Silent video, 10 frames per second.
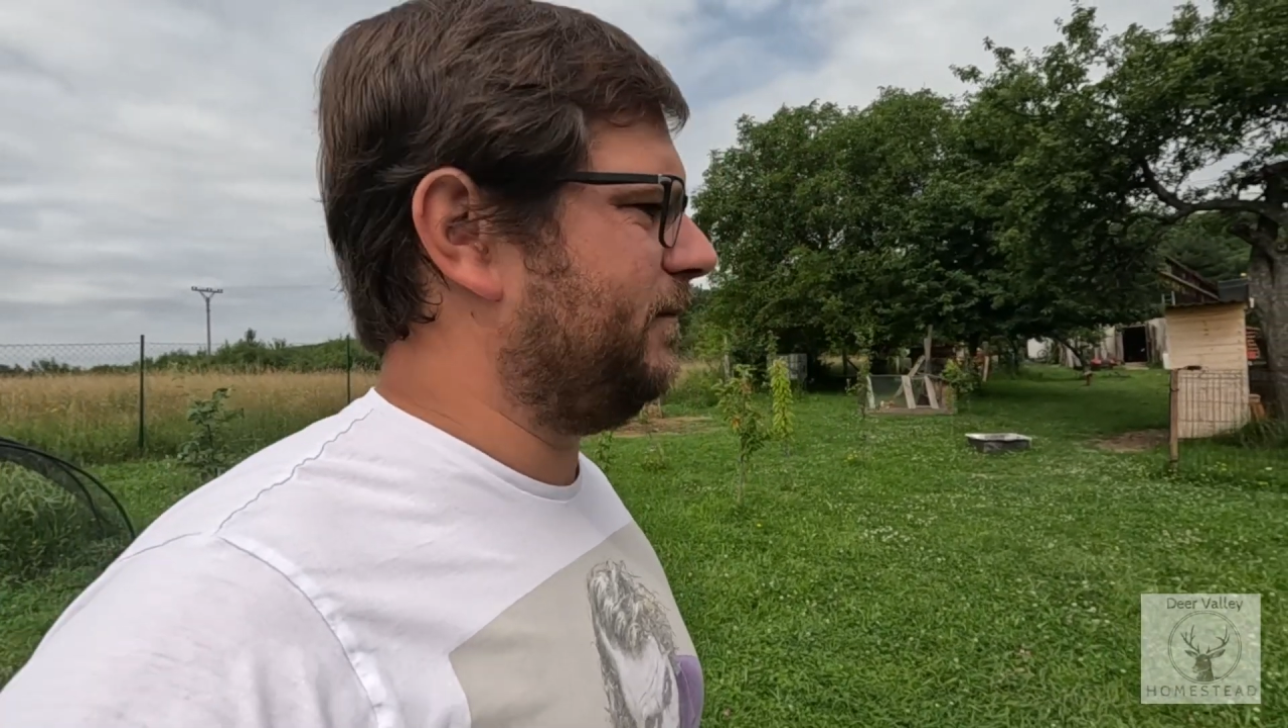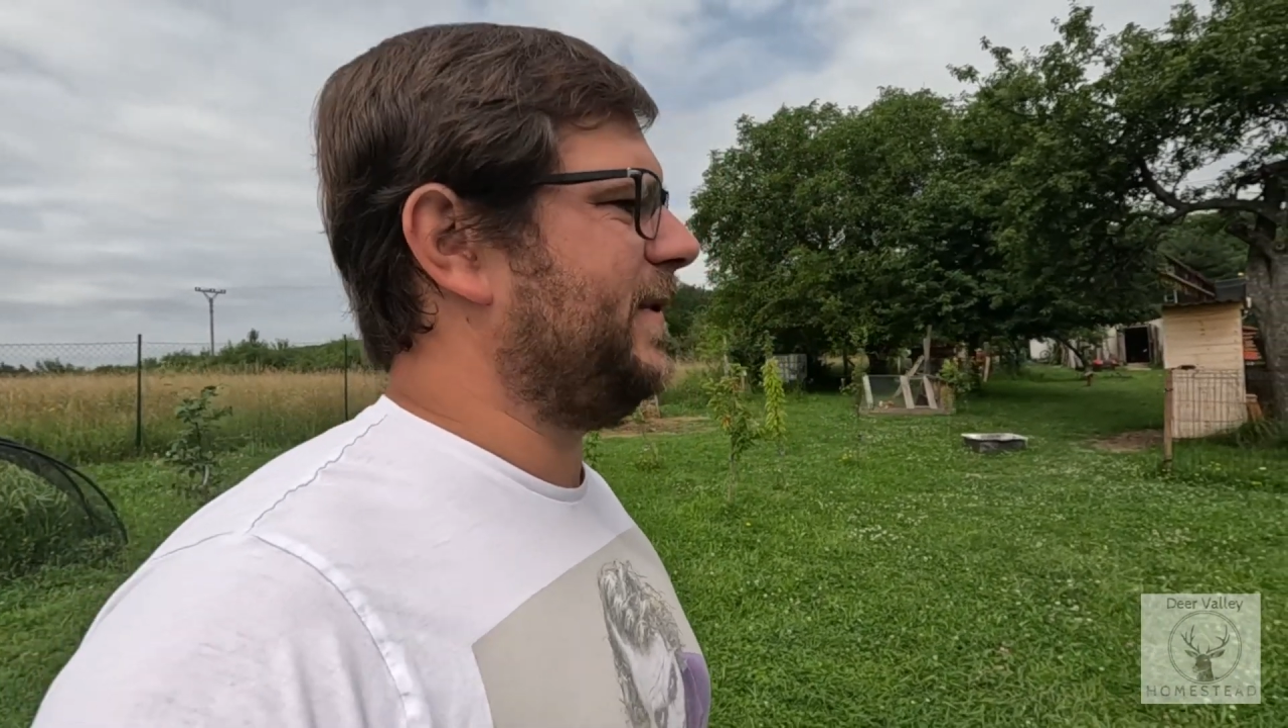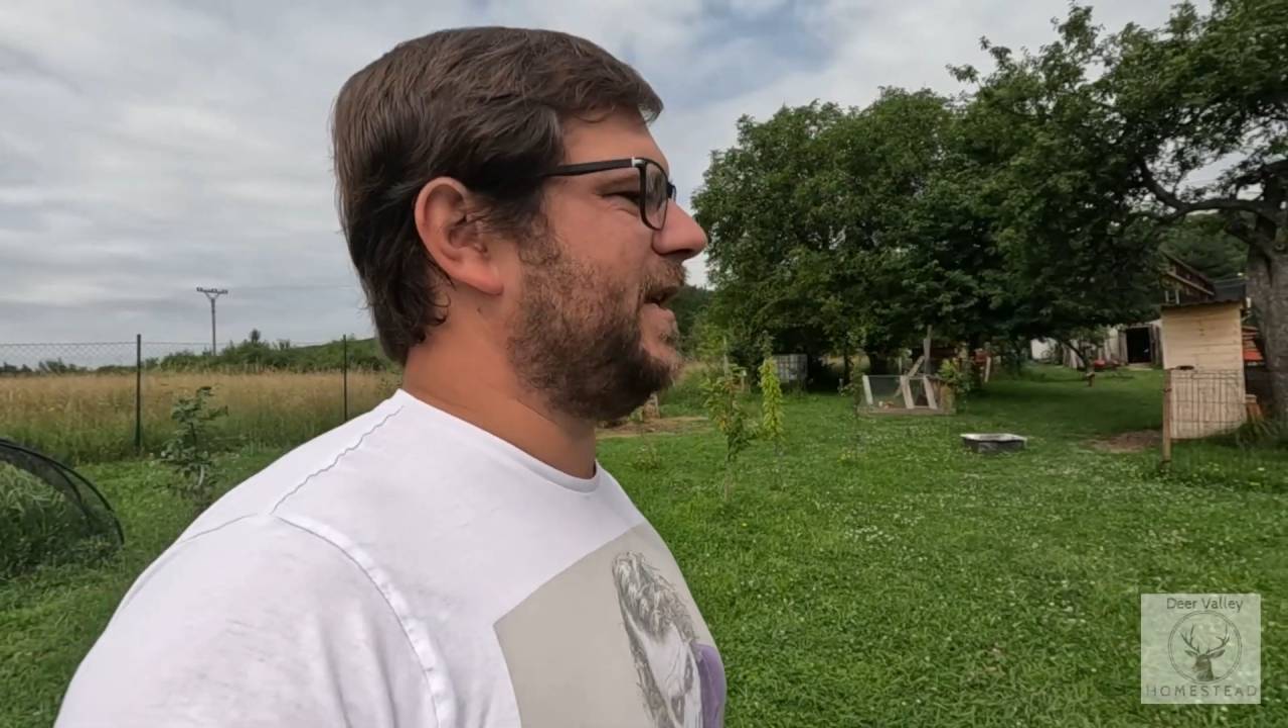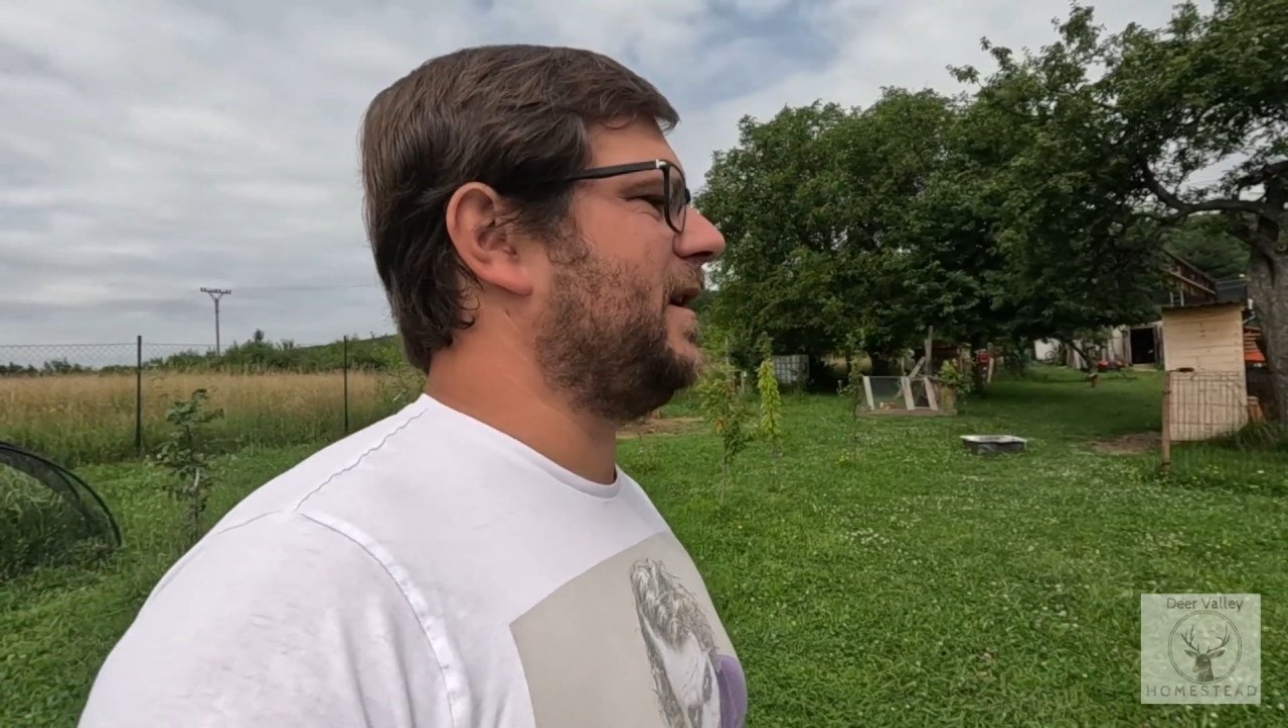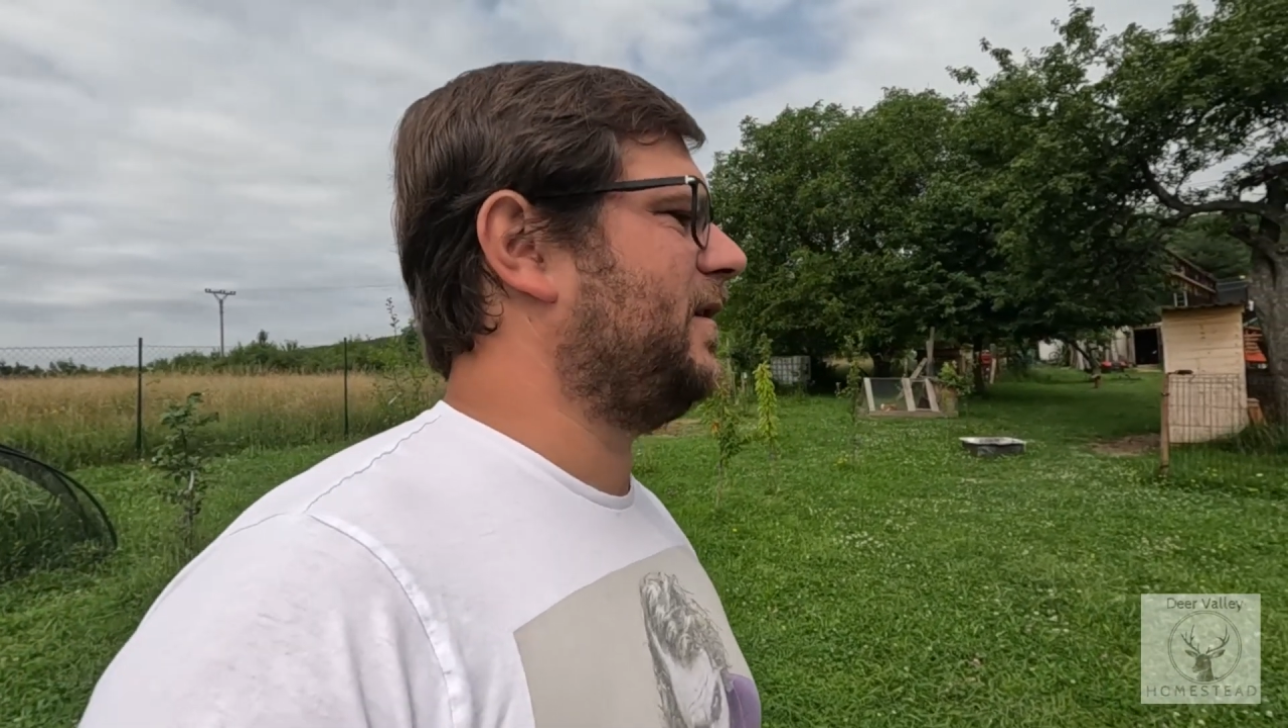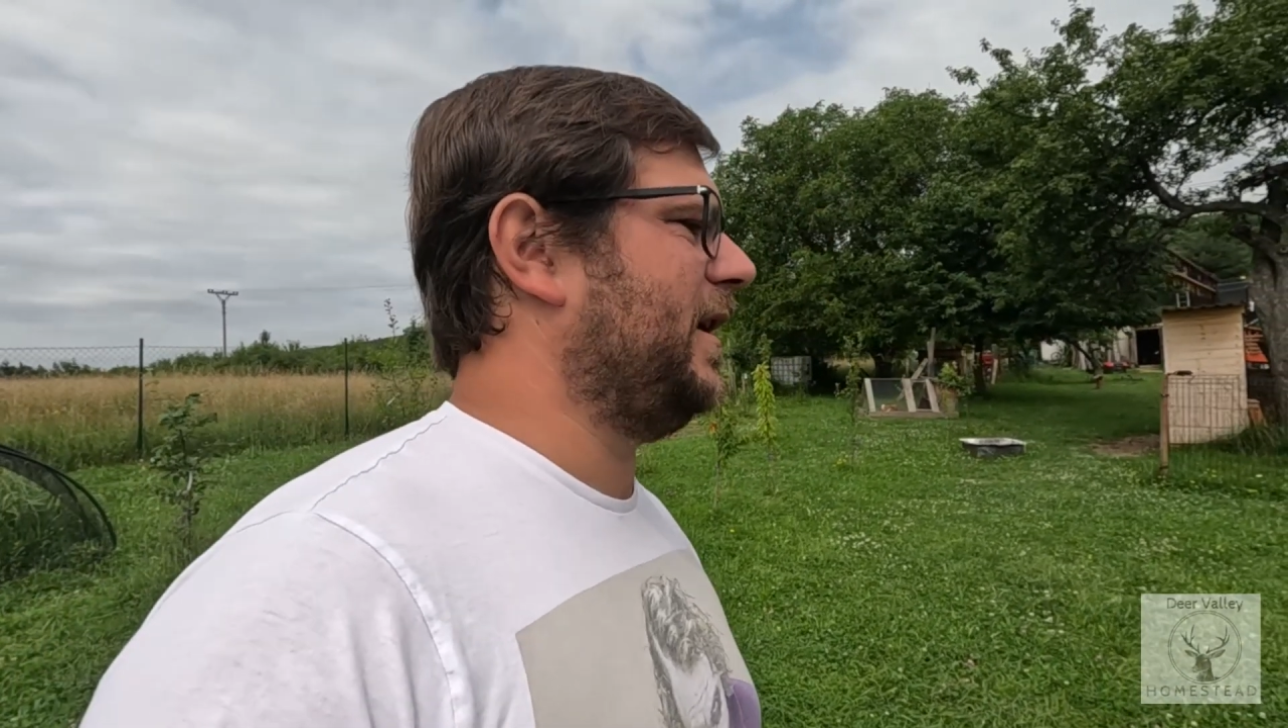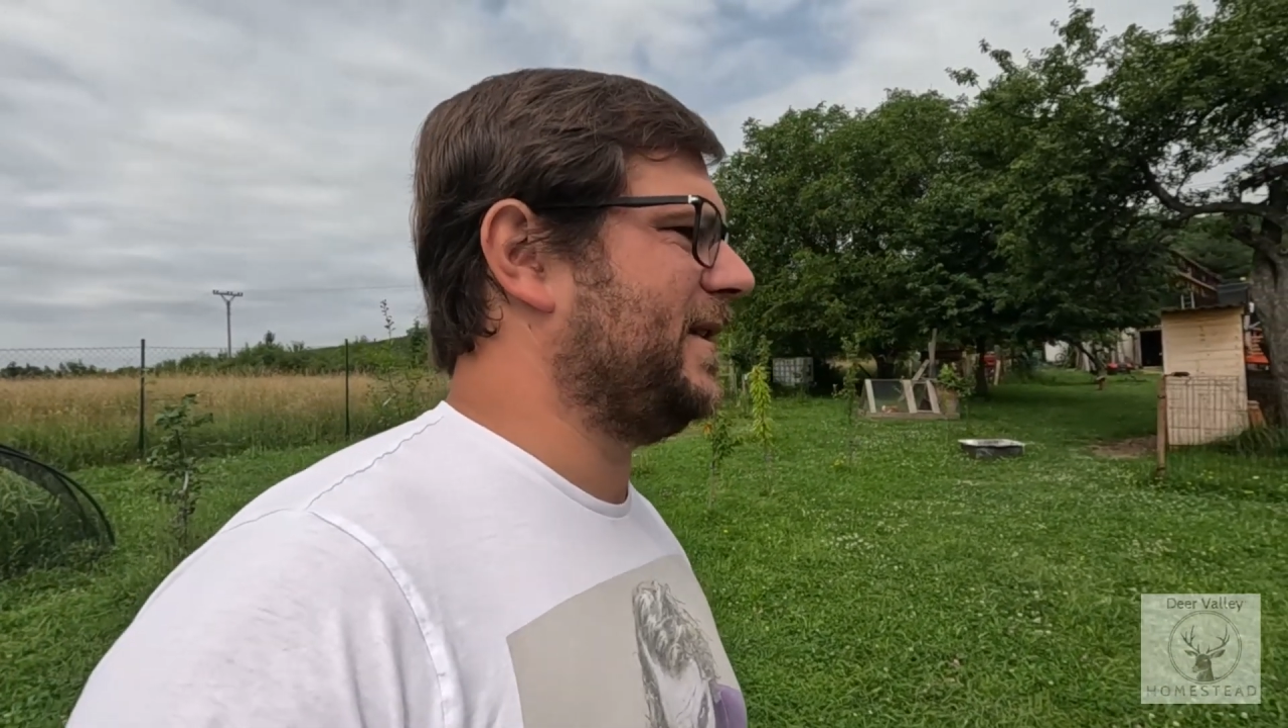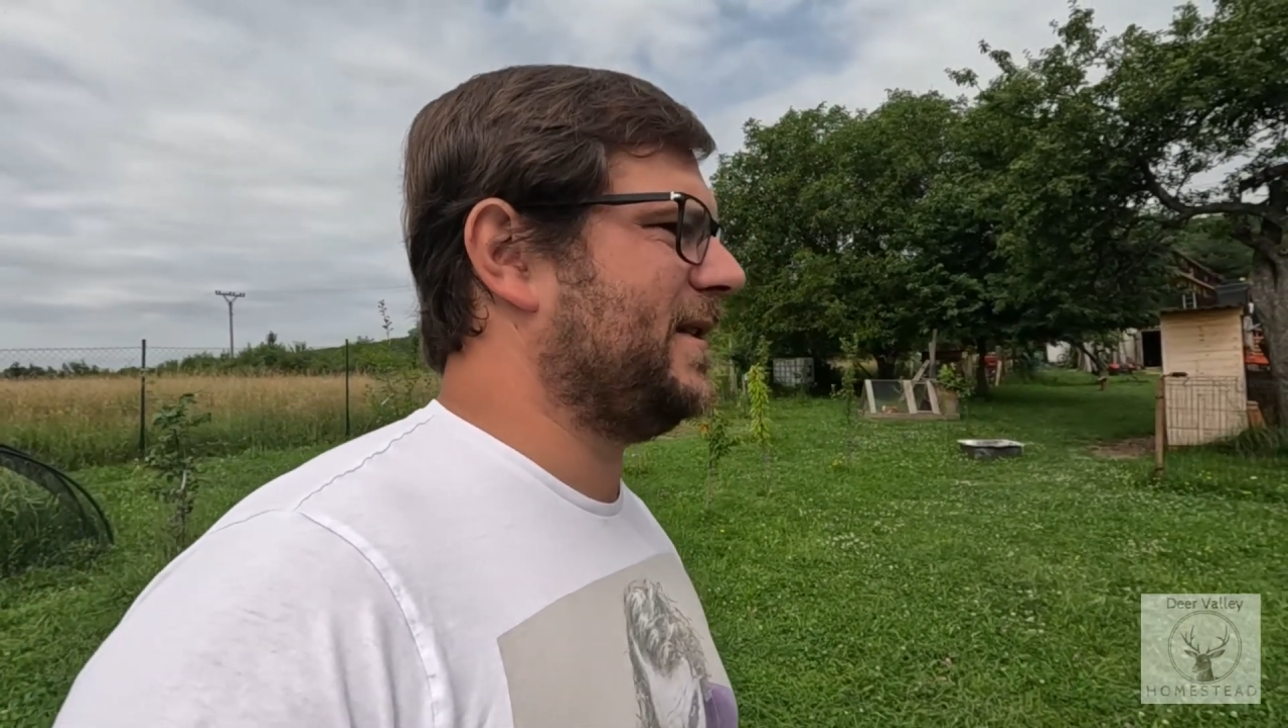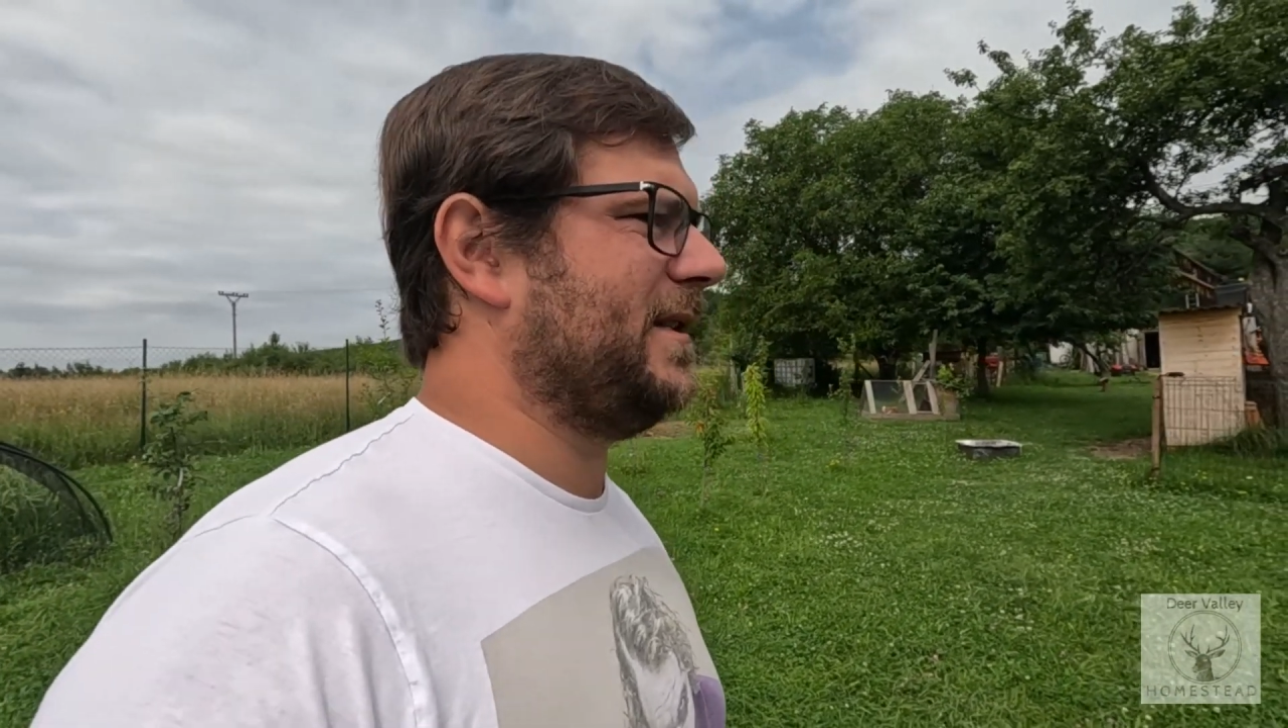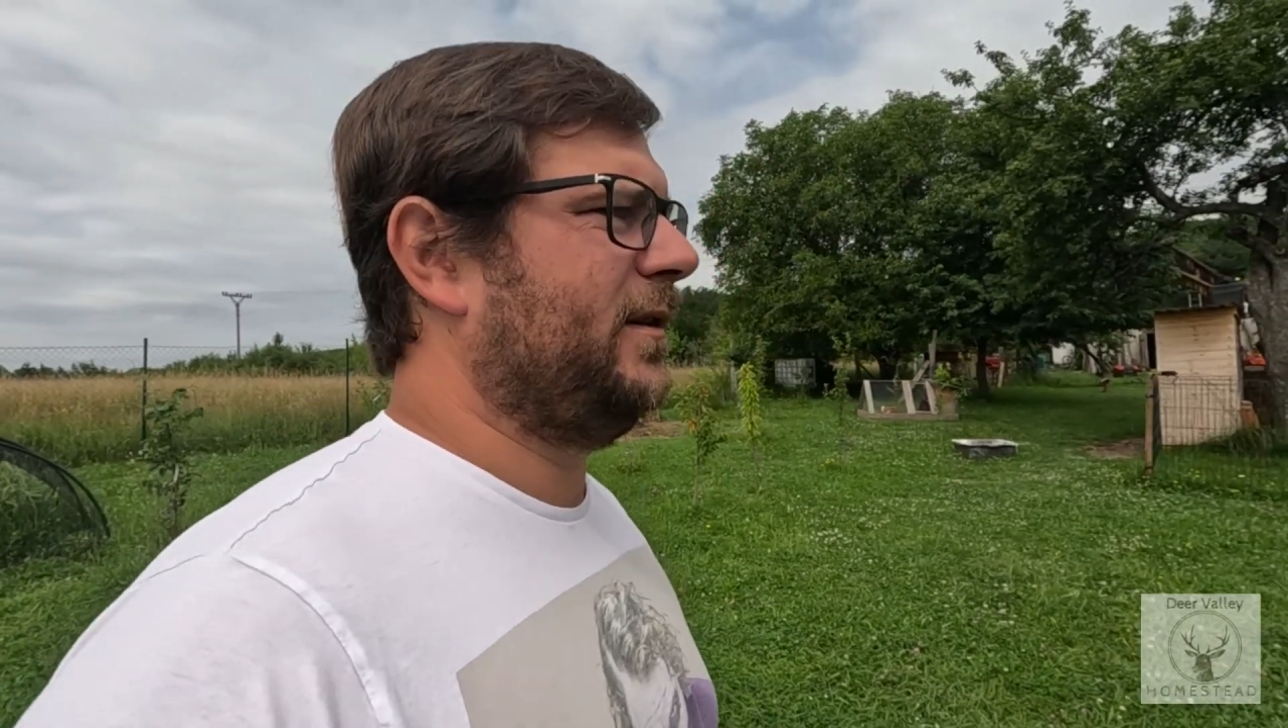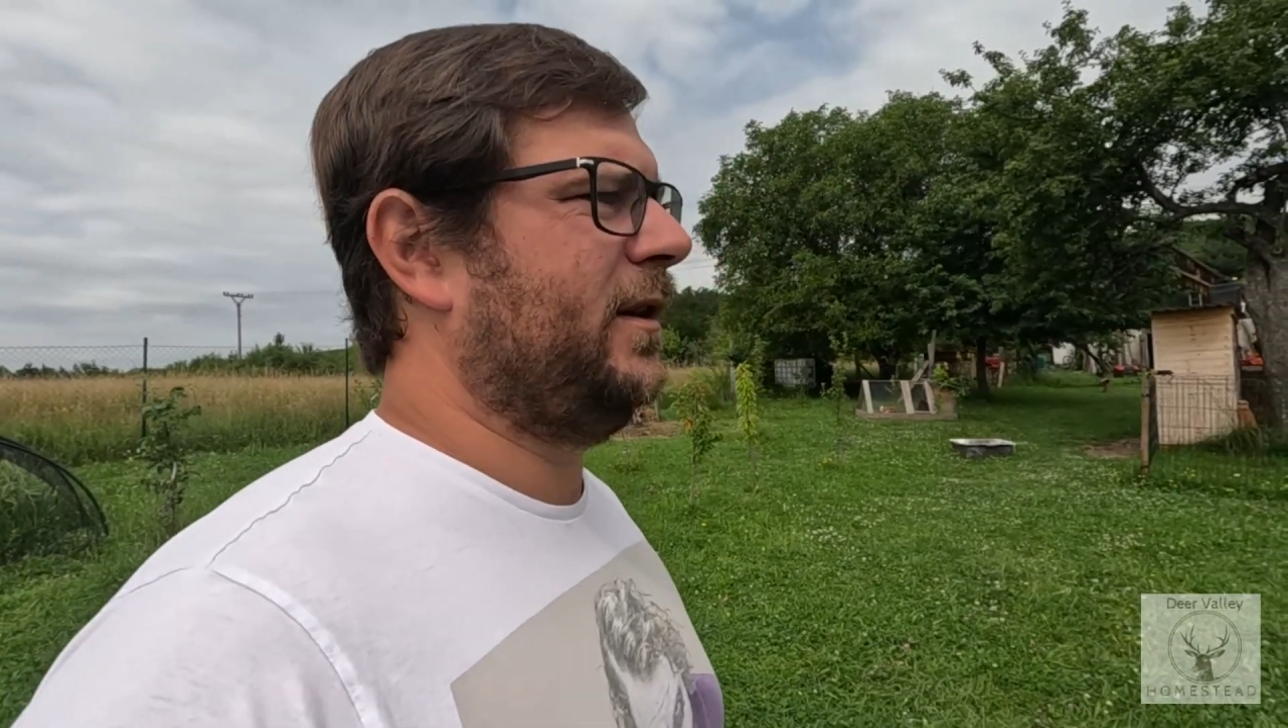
think things